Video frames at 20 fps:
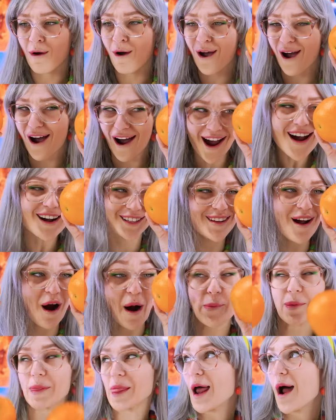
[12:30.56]
Granny gets it
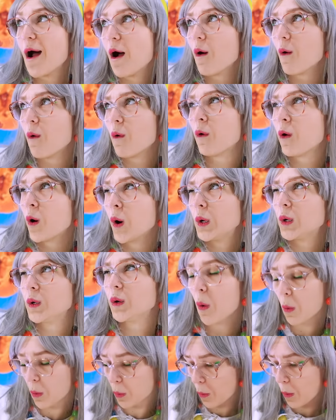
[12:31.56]
going!
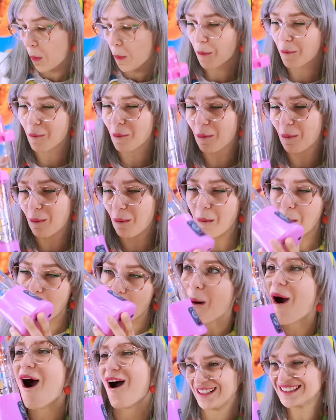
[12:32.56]
Oranges and a
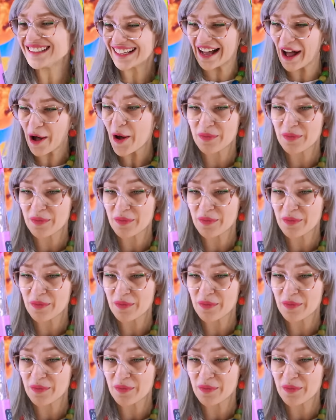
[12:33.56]
juicer!